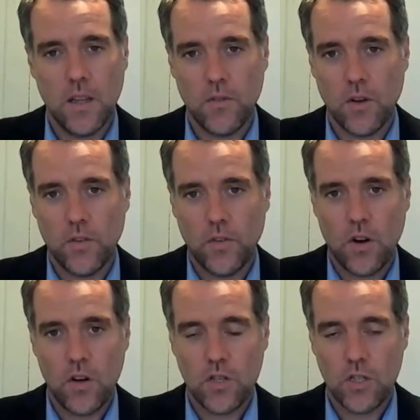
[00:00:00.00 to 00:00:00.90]
They've got a
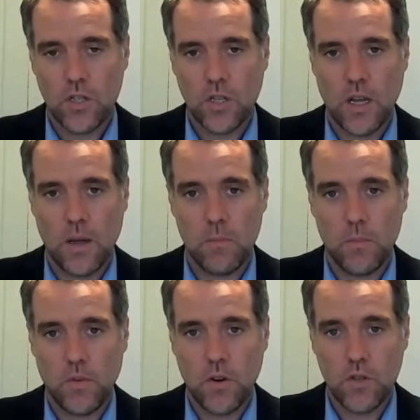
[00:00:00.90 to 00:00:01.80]

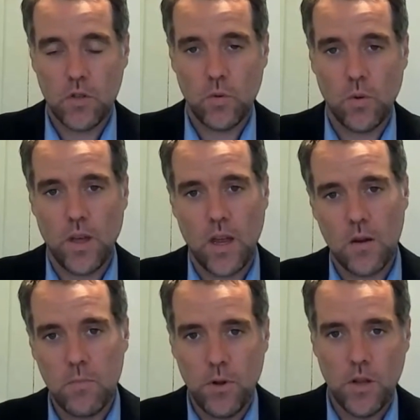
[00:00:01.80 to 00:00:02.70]
search tool
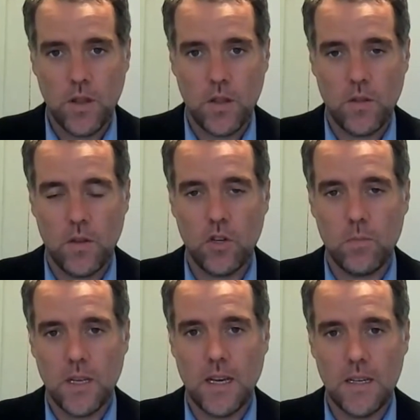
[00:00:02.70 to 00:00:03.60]
there, put in the
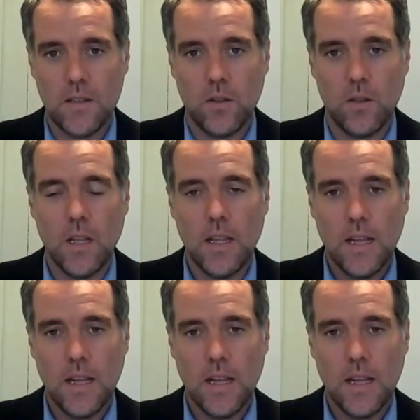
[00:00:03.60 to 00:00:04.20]
job title,